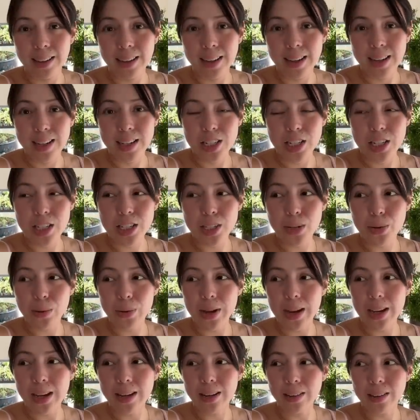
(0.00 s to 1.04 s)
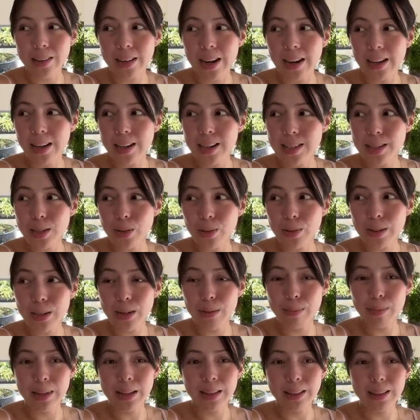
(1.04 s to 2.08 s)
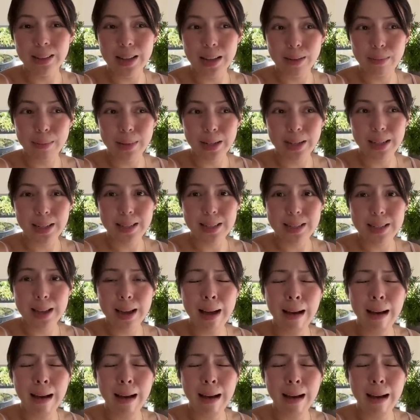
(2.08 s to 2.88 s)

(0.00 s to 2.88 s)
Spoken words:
And she's awake already. It's only been 10 minutes.